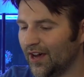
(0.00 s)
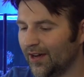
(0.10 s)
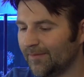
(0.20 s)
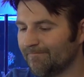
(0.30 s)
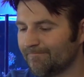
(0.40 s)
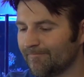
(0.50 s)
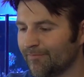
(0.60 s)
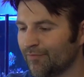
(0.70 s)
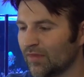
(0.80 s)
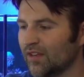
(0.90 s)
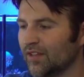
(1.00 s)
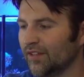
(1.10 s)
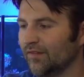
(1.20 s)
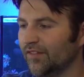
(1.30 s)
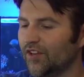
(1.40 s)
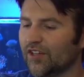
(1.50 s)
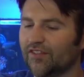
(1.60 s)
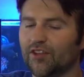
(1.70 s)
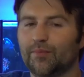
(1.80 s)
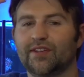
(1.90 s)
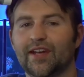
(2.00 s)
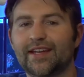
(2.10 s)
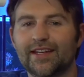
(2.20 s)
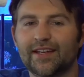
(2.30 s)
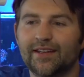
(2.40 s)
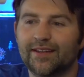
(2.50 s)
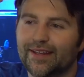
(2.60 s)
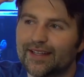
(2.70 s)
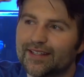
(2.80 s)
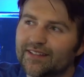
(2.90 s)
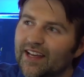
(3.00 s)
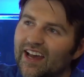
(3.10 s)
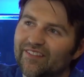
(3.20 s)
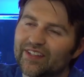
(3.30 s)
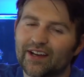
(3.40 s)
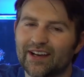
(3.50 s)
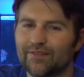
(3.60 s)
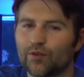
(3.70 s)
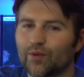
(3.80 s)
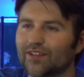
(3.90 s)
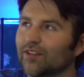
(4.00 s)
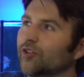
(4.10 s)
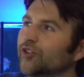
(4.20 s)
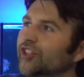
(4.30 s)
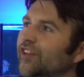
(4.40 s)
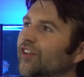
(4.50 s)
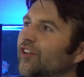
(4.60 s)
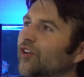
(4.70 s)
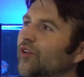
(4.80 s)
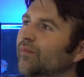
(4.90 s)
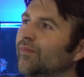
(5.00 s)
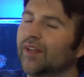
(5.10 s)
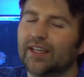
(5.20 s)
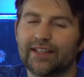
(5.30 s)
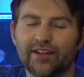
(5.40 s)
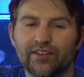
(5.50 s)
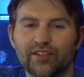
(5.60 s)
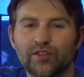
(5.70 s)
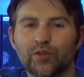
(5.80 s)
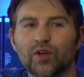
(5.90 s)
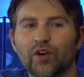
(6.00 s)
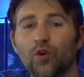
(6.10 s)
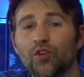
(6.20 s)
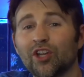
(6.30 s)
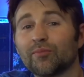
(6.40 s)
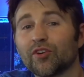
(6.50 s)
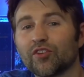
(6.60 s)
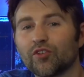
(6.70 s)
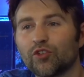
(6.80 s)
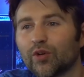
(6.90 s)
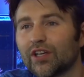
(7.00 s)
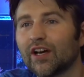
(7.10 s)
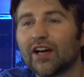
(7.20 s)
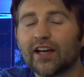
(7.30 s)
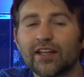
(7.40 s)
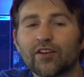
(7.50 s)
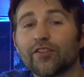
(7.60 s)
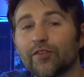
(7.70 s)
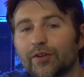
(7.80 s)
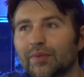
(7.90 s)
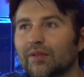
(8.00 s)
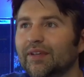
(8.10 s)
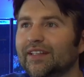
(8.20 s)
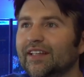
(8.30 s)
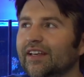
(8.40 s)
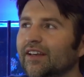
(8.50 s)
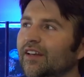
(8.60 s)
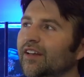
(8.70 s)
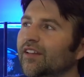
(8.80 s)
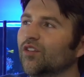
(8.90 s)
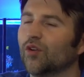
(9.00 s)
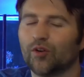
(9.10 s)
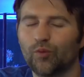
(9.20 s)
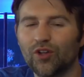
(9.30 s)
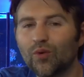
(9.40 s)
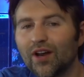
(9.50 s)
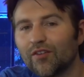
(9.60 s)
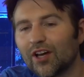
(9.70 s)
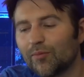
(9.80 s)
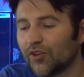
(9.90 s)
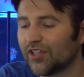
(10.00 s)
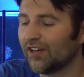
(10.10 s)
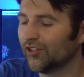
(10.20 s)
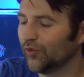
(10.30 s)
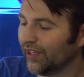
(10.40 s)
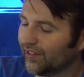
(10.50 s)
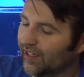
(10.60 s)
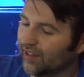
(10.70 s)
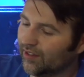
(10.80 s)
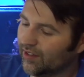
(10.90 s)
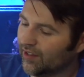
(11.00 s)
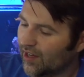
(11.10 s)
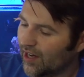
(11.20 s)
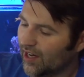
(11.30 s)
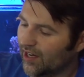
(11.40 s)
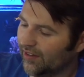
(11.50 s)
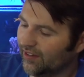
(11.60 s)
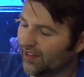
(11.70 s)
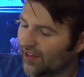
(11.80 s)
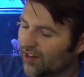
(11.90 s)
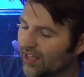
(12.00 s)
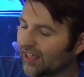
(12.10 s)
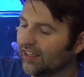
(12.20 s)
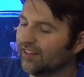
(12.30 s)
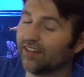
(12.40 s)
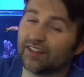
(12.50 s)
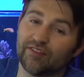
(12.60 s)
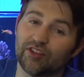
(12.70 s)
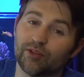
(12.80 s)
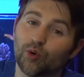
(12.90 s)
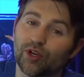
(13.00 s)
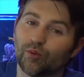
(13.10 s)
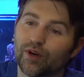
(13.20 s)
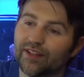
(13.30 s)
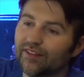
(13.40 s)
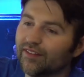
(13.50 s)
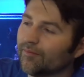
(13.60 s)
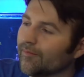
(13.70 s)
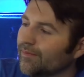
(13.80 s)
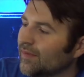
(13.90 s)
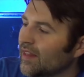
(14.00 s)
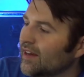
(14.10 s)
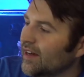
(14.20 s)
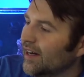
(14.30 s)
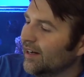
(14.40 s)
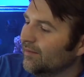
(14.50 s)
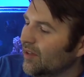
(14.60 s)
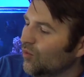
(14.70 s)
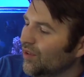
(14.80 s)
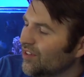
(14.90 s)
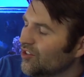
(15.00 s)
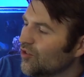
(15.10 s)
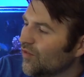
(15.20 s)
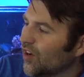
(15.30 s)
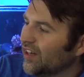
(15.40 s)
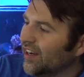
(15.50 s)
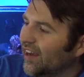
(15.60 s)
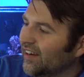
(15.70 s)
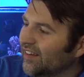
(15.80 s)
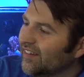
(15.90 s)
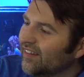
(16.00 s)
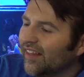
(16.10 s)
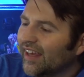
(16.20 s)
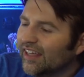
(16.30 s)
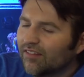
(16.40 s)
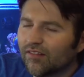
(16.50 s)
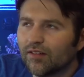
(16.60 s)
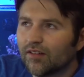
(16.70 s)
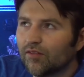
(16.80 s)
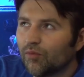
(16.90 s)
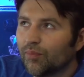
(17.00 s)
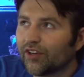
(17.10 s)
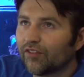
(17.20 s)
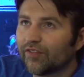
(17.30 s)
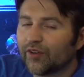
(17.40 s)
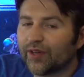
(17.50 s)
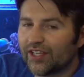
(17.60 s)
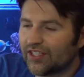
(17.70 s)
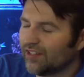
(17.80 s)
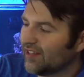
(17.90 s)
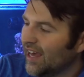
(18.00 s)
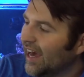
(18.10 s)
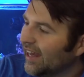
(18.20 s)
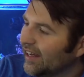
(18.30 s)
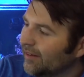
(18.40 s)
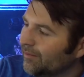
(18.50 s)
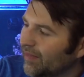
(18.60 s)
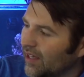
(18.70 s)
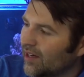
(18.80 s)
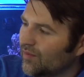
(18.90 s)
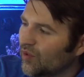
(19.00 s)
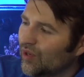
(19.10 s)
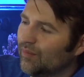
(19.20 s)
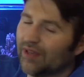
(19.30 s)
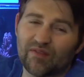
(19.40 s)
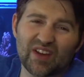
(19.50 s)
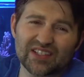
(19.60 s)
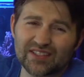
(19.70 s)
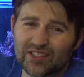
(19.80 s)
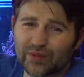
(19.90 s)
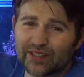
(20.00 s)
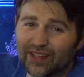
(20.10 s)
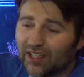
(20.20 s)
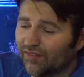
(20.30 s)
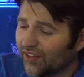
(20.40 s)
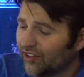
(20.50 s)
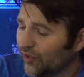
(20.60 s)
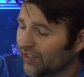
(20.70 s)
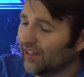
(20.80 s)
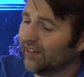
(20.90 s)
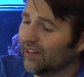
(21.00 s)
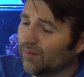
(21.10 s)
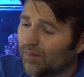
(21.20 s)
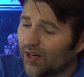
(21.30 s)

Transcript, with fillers: Um, starting off the Poseidon, it doesn't have as high of a resolution, so it tells you a whole number, so 29 or 30 ppt. So it will round up or down to an extent. Uh, the Psionic does give you the point ones. Um, it wasn't too far, it had a slight bigger variation than the Hanna. Um, the one big advantage of this one is I love that the screen lights up.